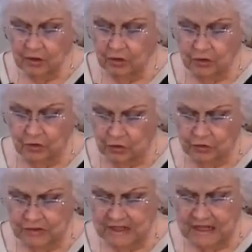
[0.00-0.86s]
nor
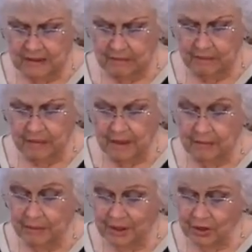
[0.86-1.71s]
knows him,
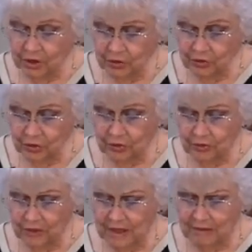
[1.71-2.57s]
but you
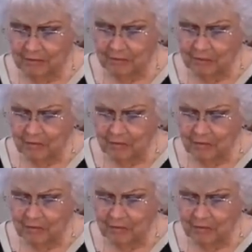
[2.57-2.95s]
know him,